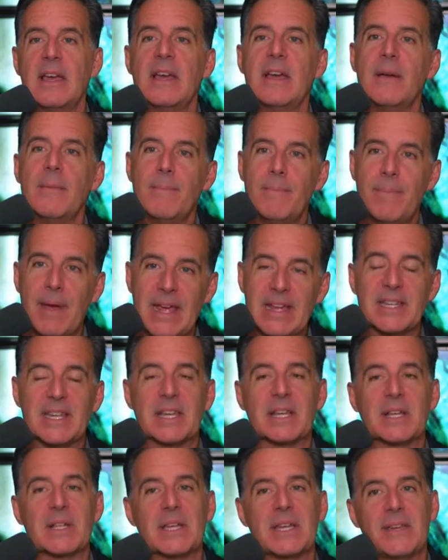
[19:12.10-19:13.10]

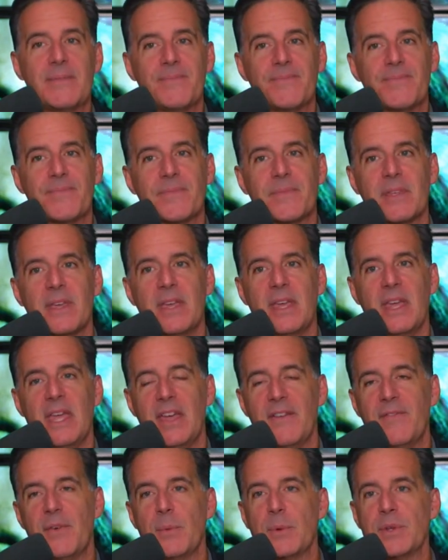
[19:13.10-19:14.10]
Basically,
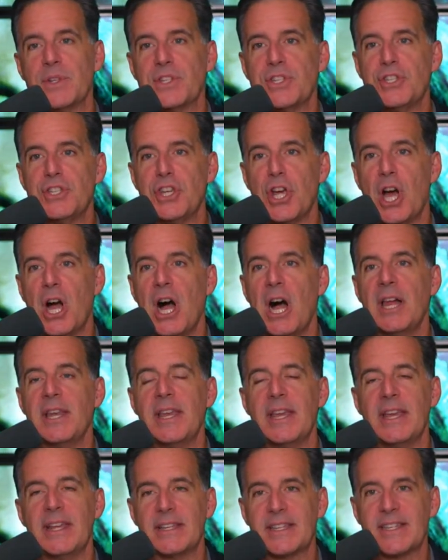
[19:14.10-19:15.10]
if it was John
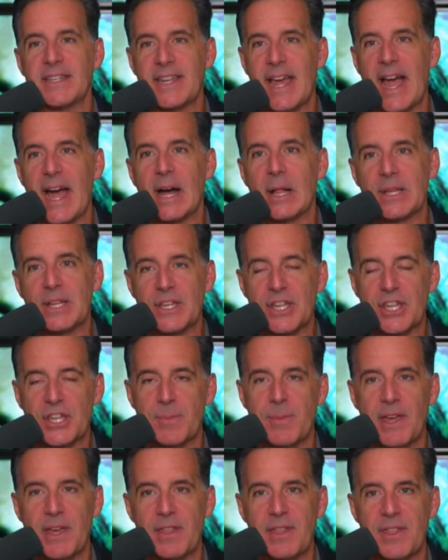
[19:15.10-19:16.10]
and Sally
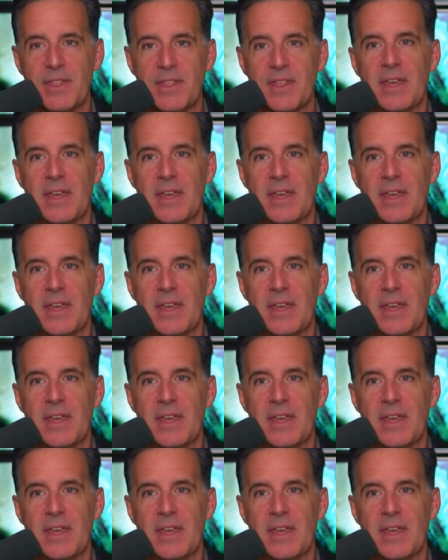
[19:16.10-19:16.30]
Smith